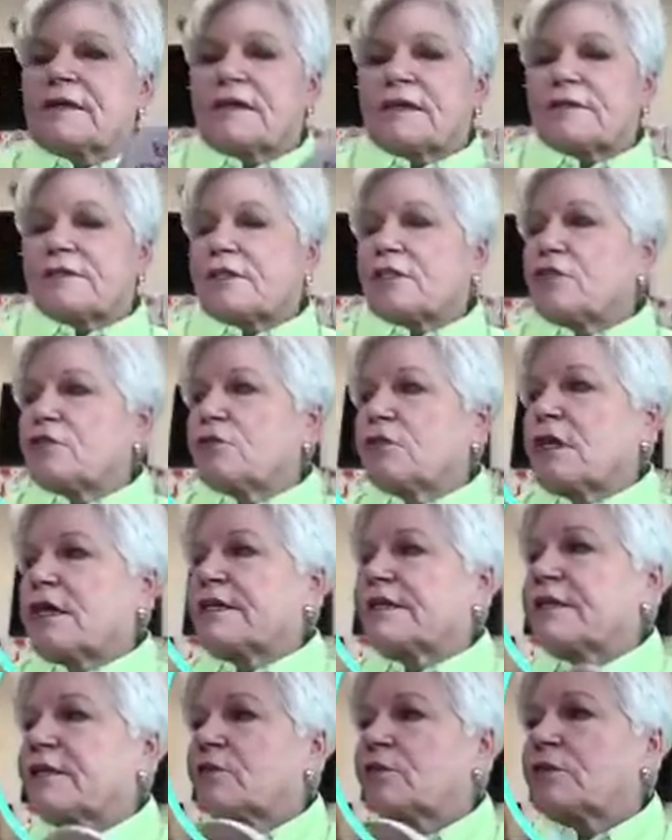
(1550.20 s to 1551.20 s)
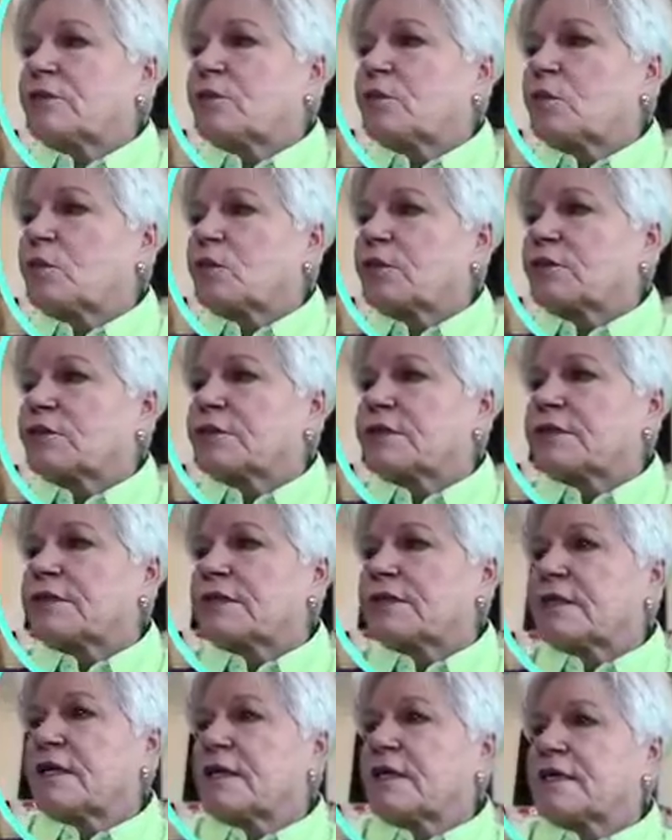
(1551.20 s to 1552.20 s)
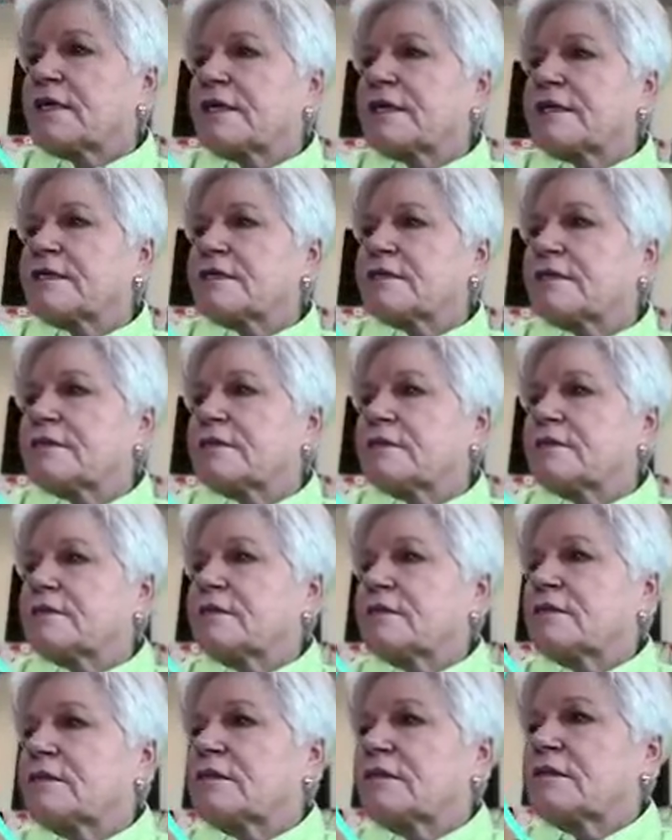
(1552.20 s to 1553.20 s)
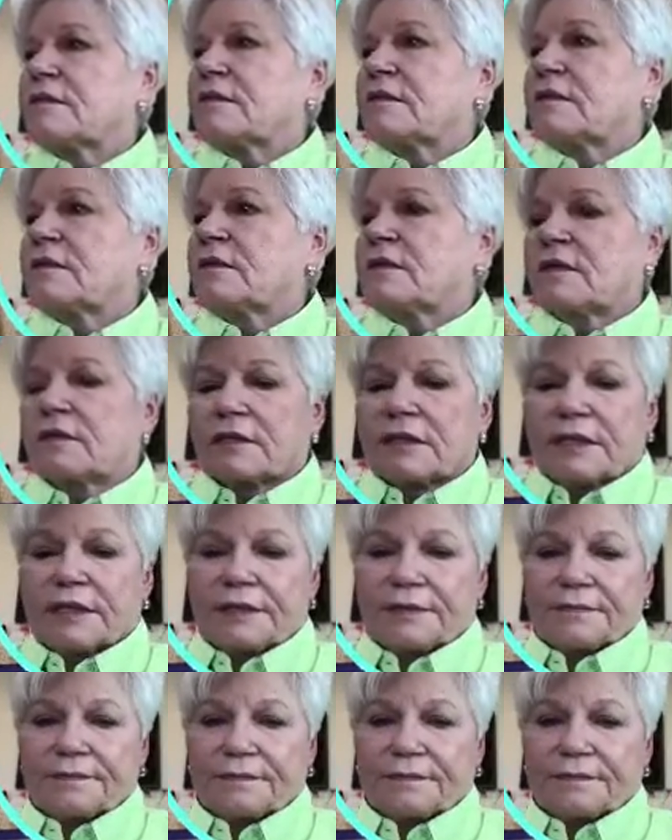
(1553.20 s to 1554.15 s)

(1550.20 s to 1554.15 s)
so you like it with the border then, huh, Leica? Okay.